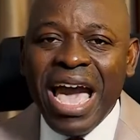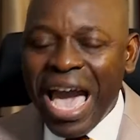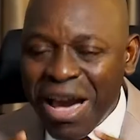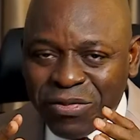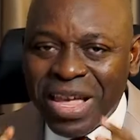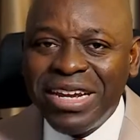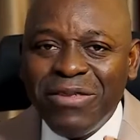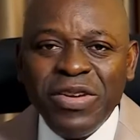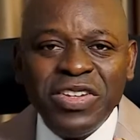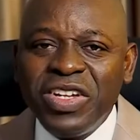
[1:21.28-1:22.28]
After the
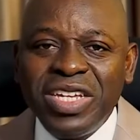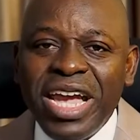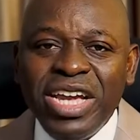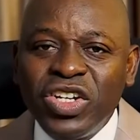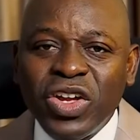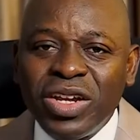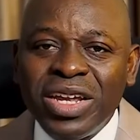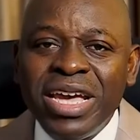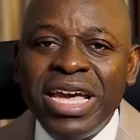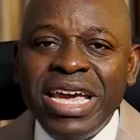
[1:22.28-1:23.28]

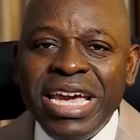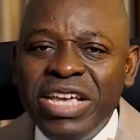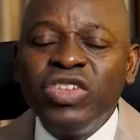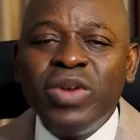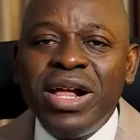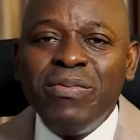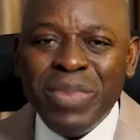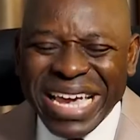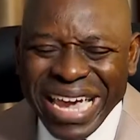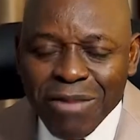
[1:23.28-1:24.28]
visitation, Israel
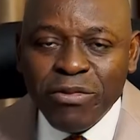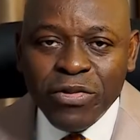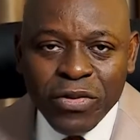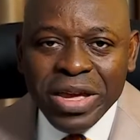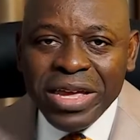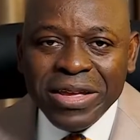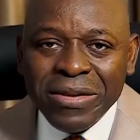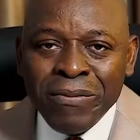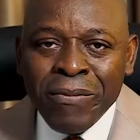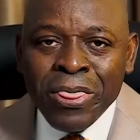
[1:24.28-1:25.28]
became free.
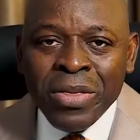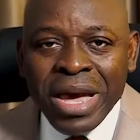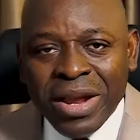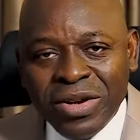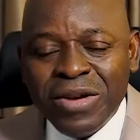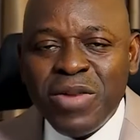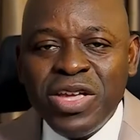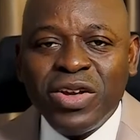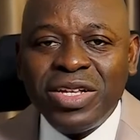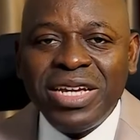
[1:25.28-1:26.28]
Another
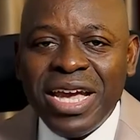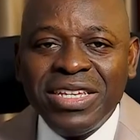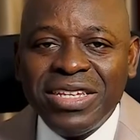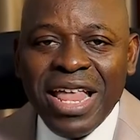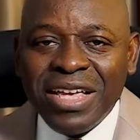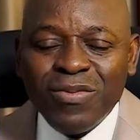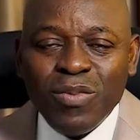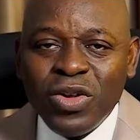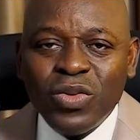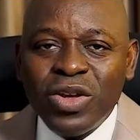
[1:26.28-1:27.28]
major test last
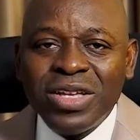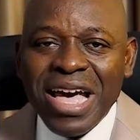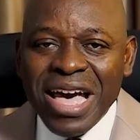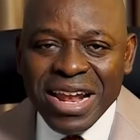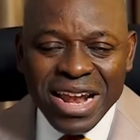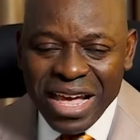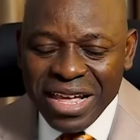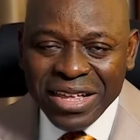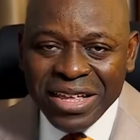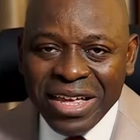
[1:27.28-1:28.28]
month was Hannah.
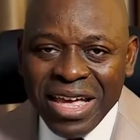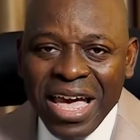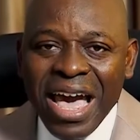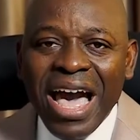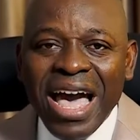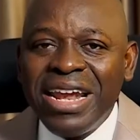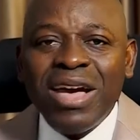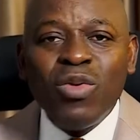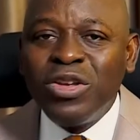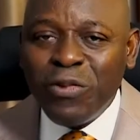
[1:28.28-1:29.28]

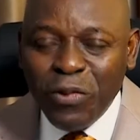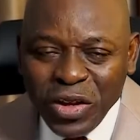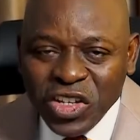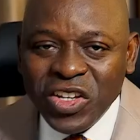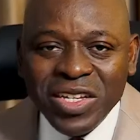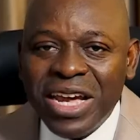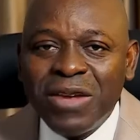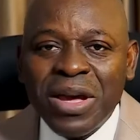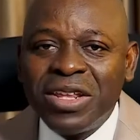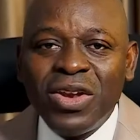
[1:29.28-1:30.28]
Hannah was
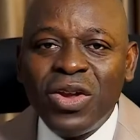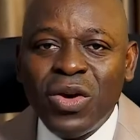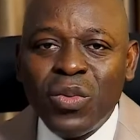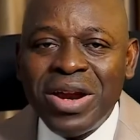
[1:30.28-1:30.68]
visited by the Lord.